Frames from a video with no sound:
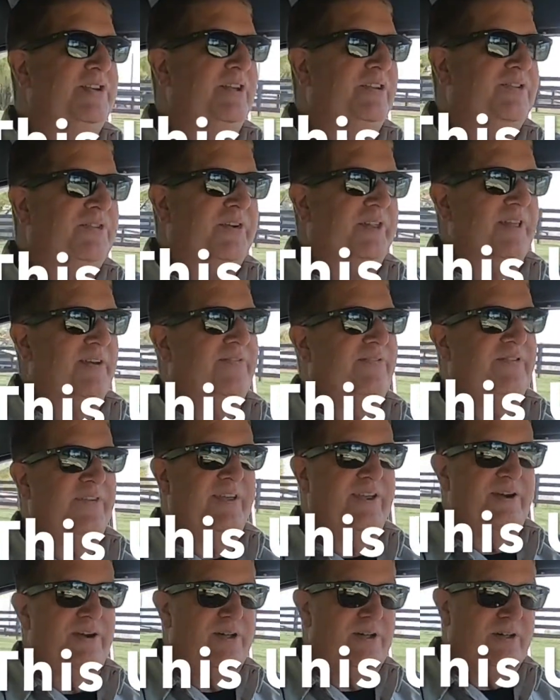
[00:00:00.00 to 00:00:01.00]
just for the
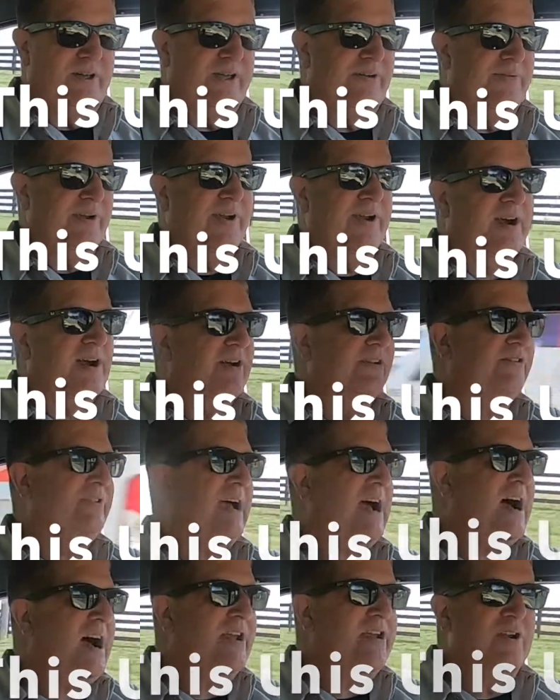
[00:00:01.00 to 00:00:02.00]
feel in regards
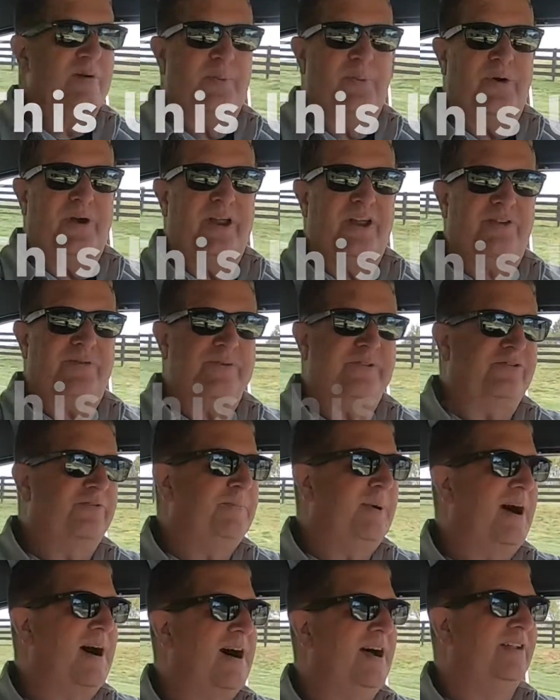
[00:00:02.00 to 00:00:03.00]
to how your brakes
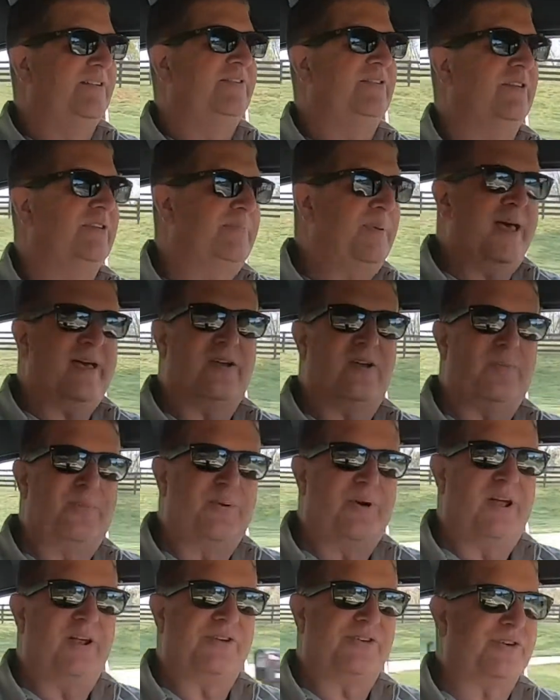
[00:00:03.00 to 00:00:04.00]
respond to pedal
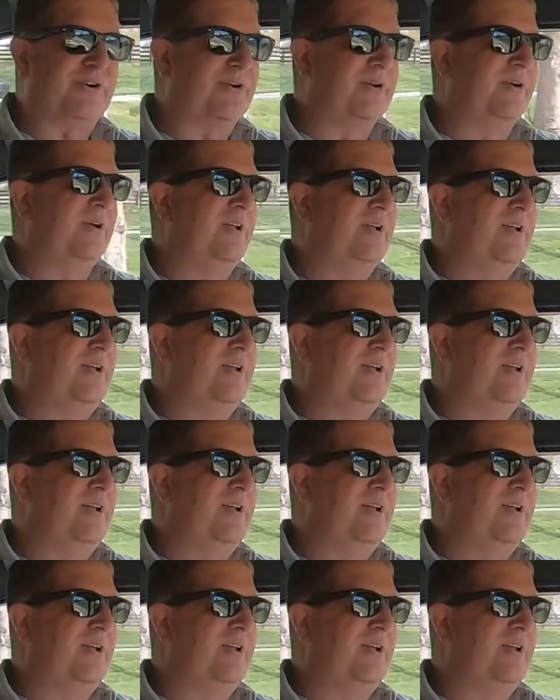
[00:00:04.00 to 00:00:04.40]
pressure.